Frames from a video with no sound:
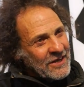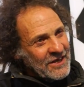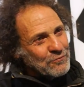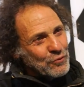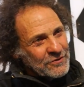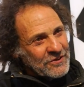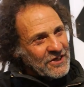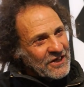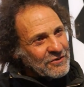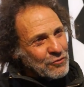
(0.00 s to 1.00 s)
it would
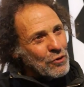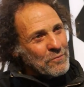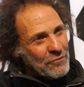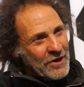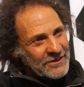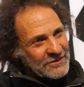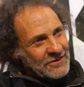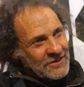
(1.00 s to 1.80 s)
incorporate